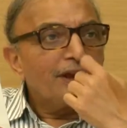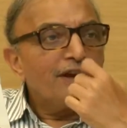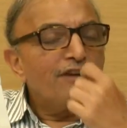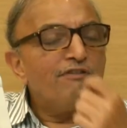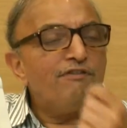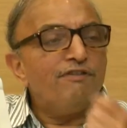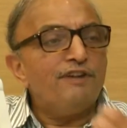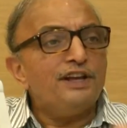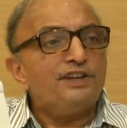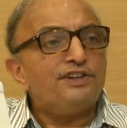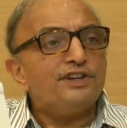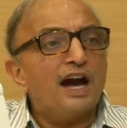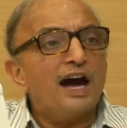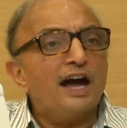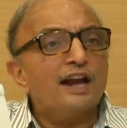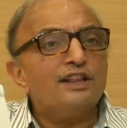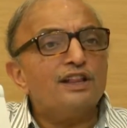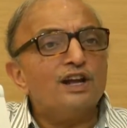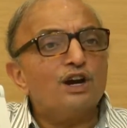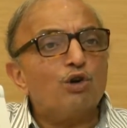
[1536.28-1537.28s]
which
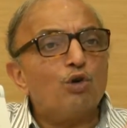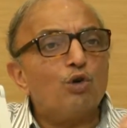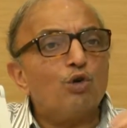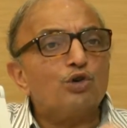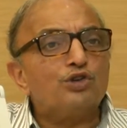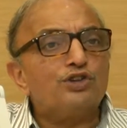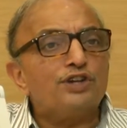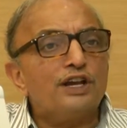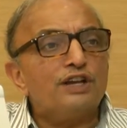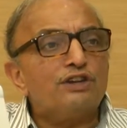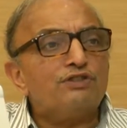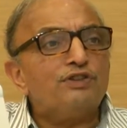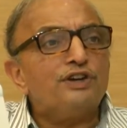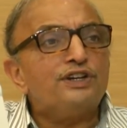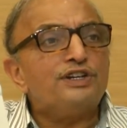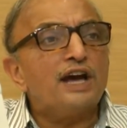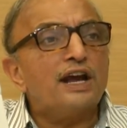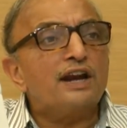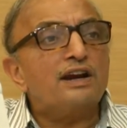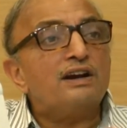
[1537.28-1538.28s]
are the courses
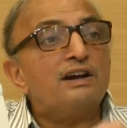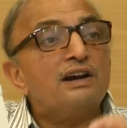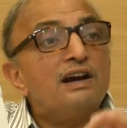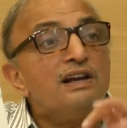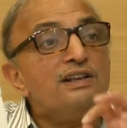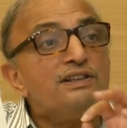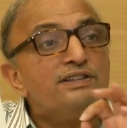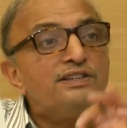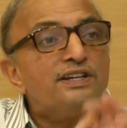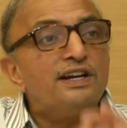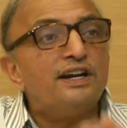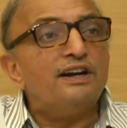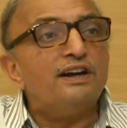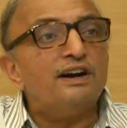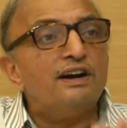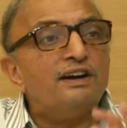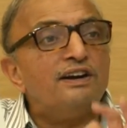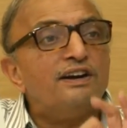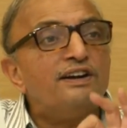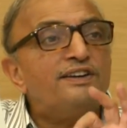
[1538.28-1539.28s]
which are
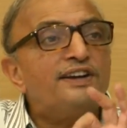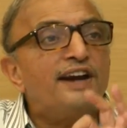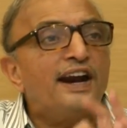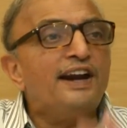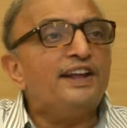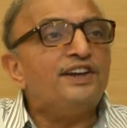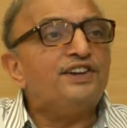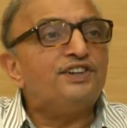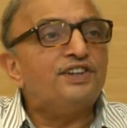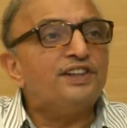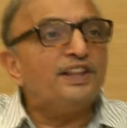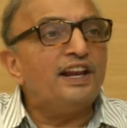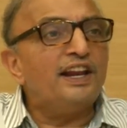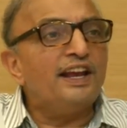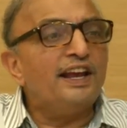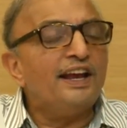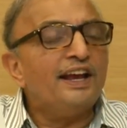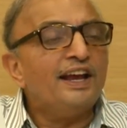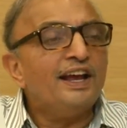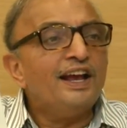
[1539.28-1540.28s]
considered
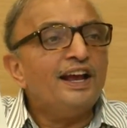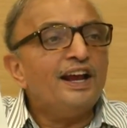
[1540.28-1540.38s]
traditionally